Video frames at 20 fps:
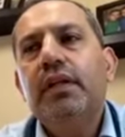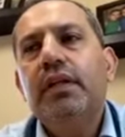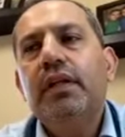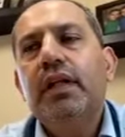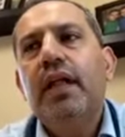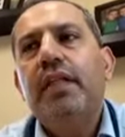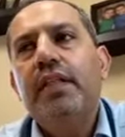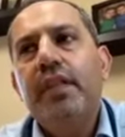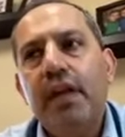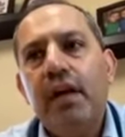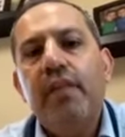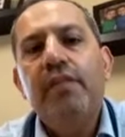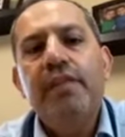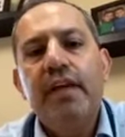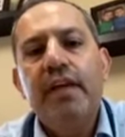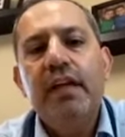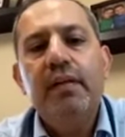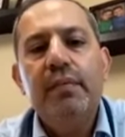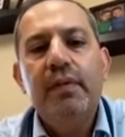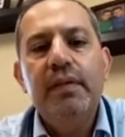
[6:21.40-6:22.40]
and they're
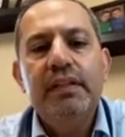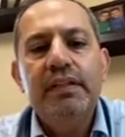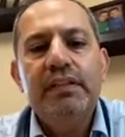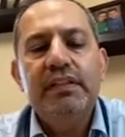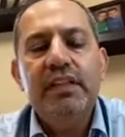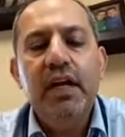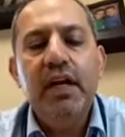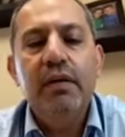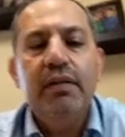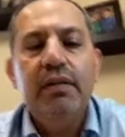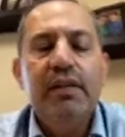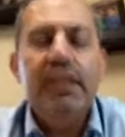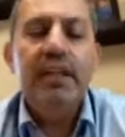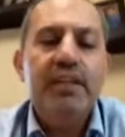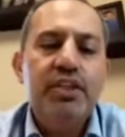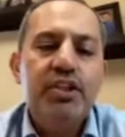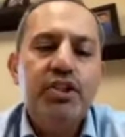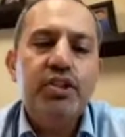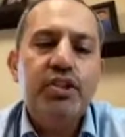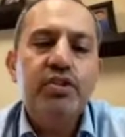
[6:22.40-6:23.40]
available in town. In
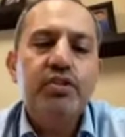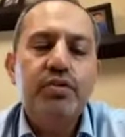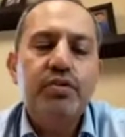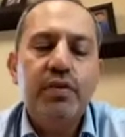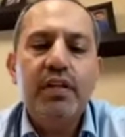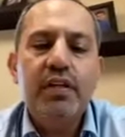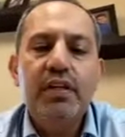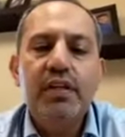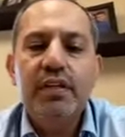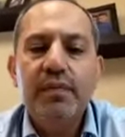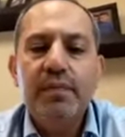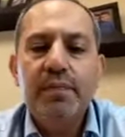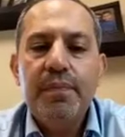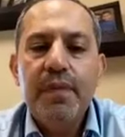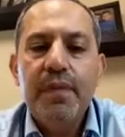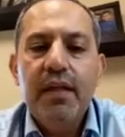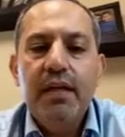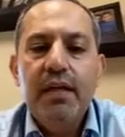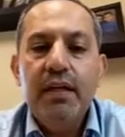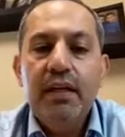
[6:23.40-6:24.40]
addition to the
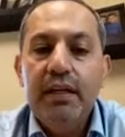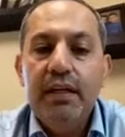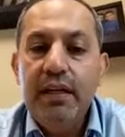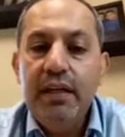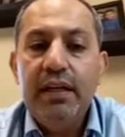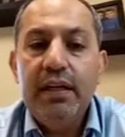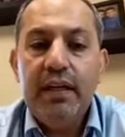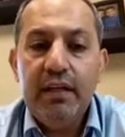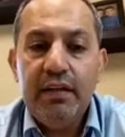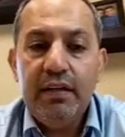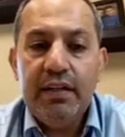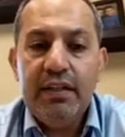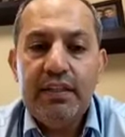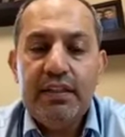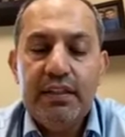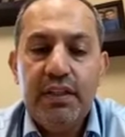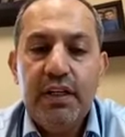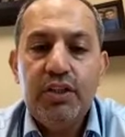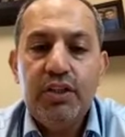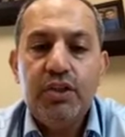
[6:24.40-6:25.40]
clinical
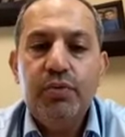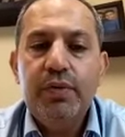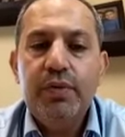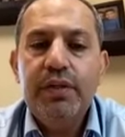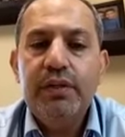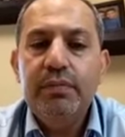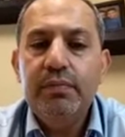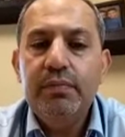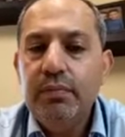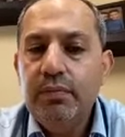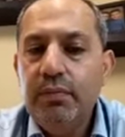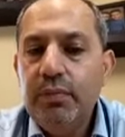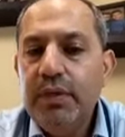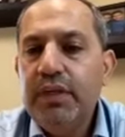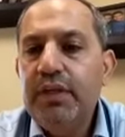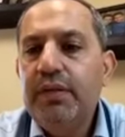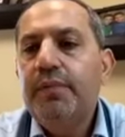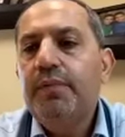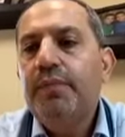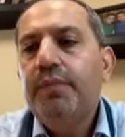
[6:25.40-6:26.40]
research,
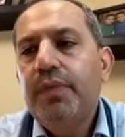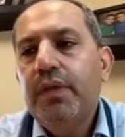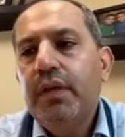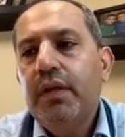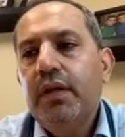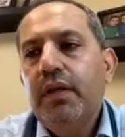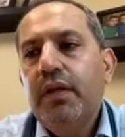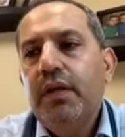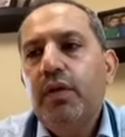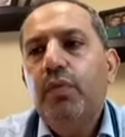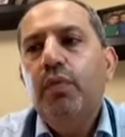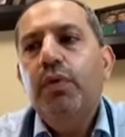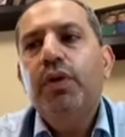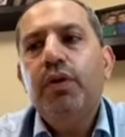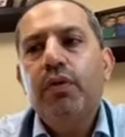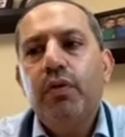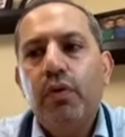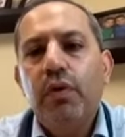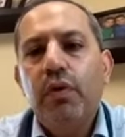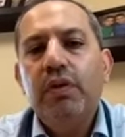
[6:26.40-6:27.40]
we
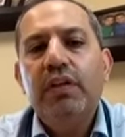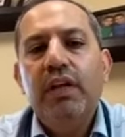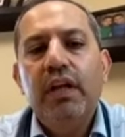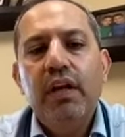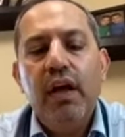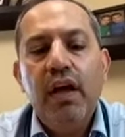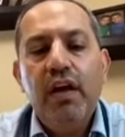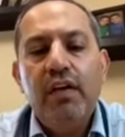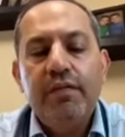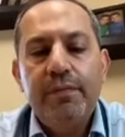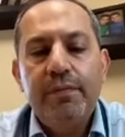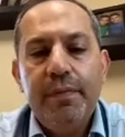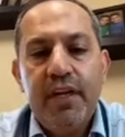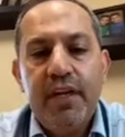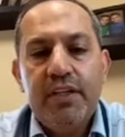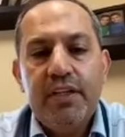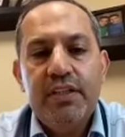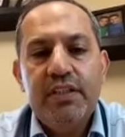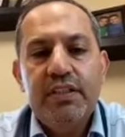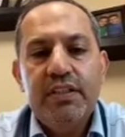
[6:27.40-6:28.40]
enrolled a lot of
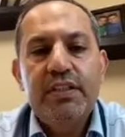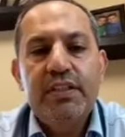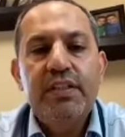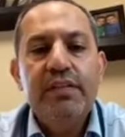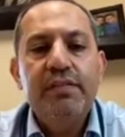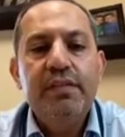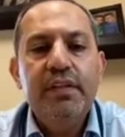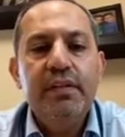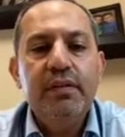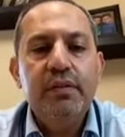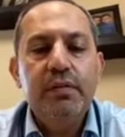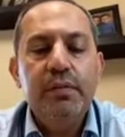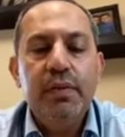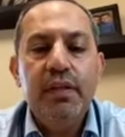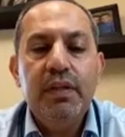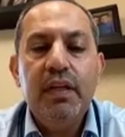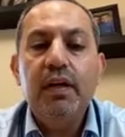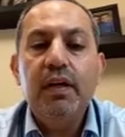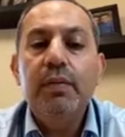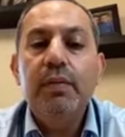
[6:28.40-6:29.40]
patients, even
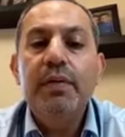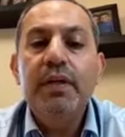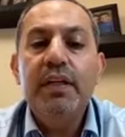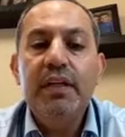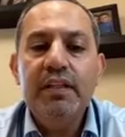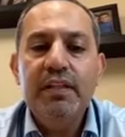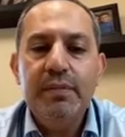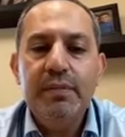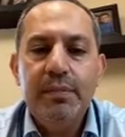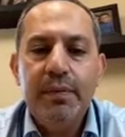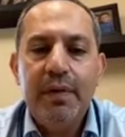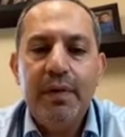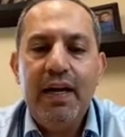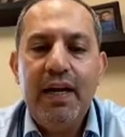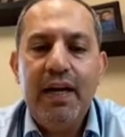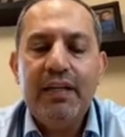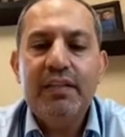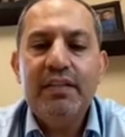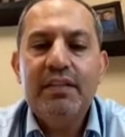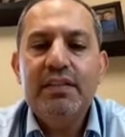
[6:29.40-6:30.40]
with a community
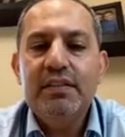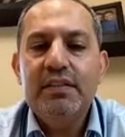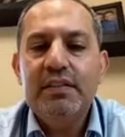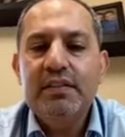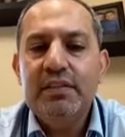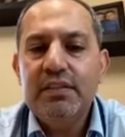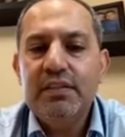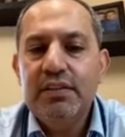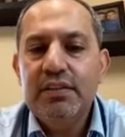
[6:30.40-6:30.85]
practice.